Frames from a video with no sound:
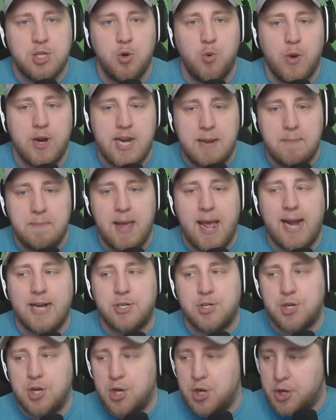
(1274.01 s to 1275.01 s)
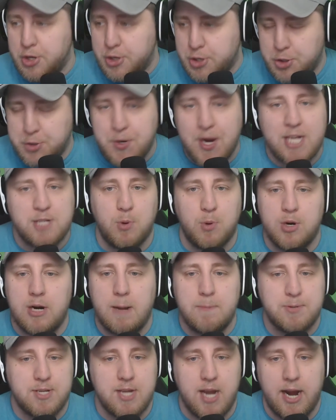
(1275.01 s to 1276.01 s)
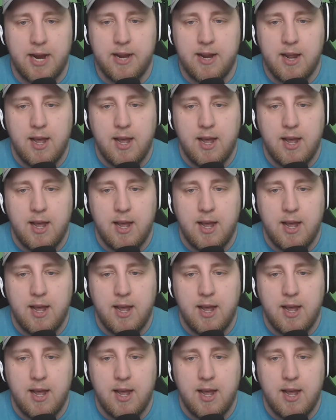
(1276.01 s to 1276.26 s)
to win a match. Who has more upside?